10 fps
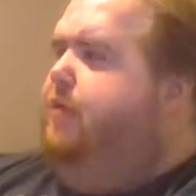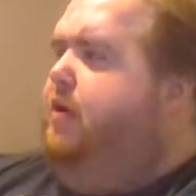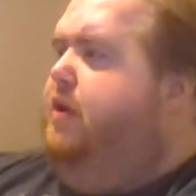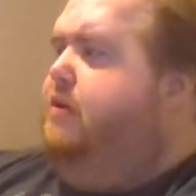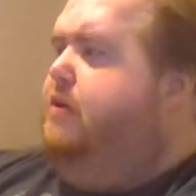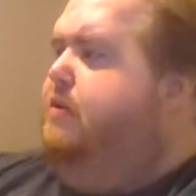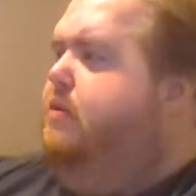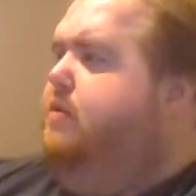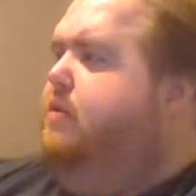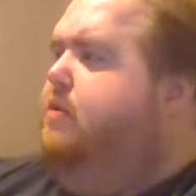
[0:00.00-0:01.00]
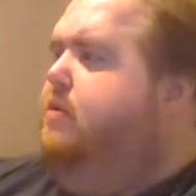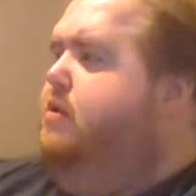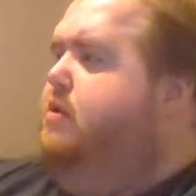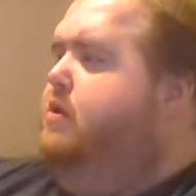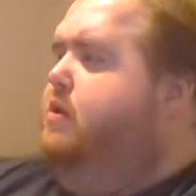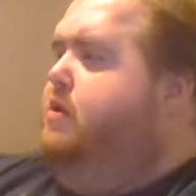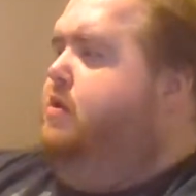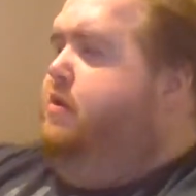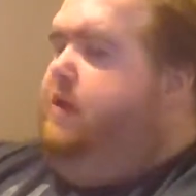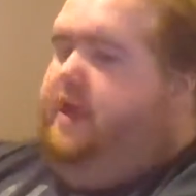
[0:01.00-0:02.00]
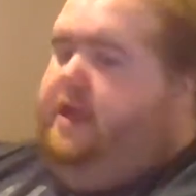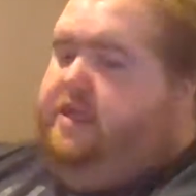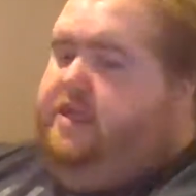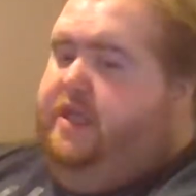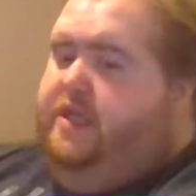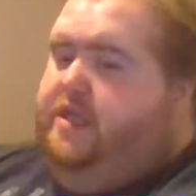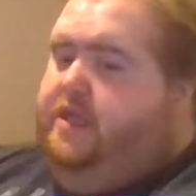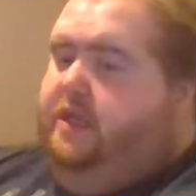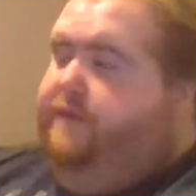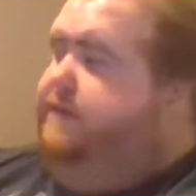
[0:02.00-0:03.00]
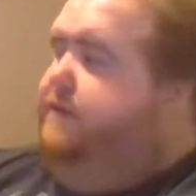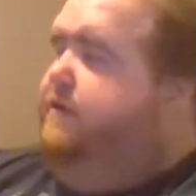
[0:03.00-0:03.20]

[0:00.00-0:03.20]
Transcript: on the NXT stuff.